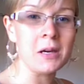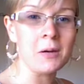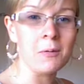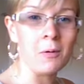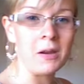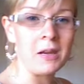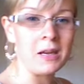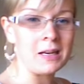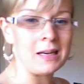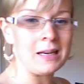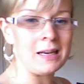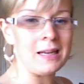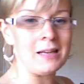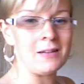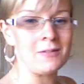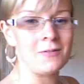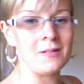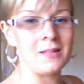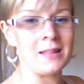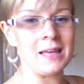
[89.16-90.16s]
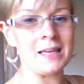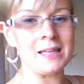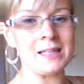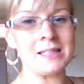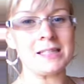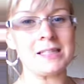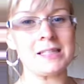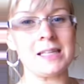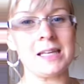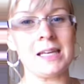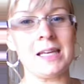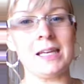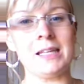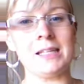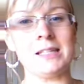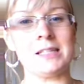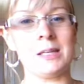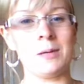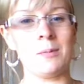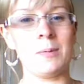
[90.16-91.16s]
what you're going to need for this
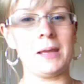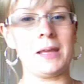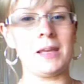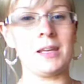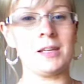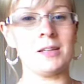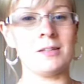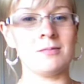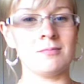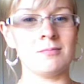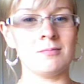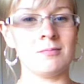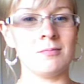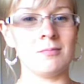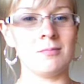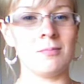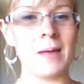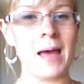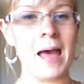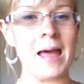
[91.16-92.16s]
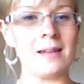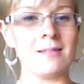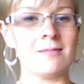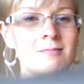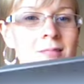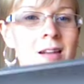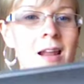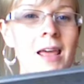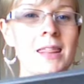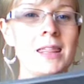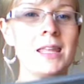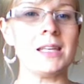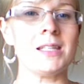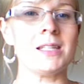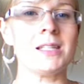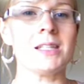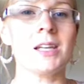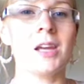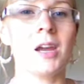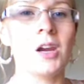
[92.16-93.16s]
is a big pan like
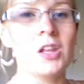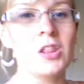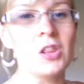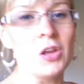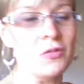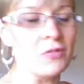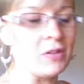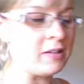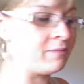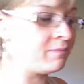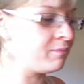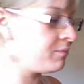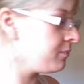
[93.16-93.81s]
this to go in the oven.